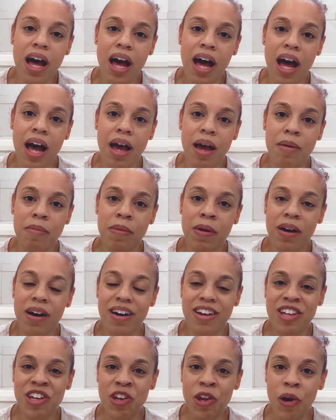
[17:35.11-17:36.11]
I'm,
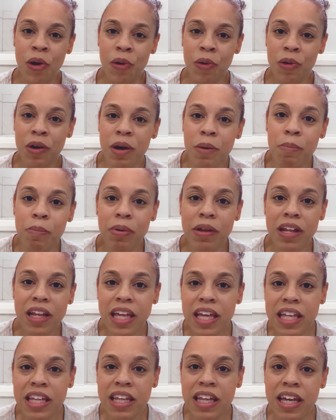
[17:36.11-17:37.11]
you know,
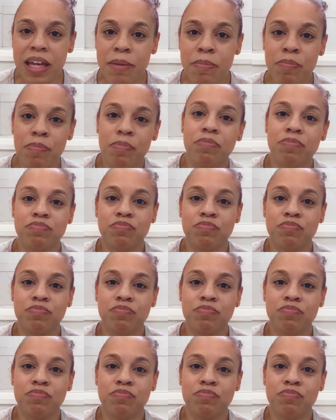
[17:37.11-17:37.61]
completely,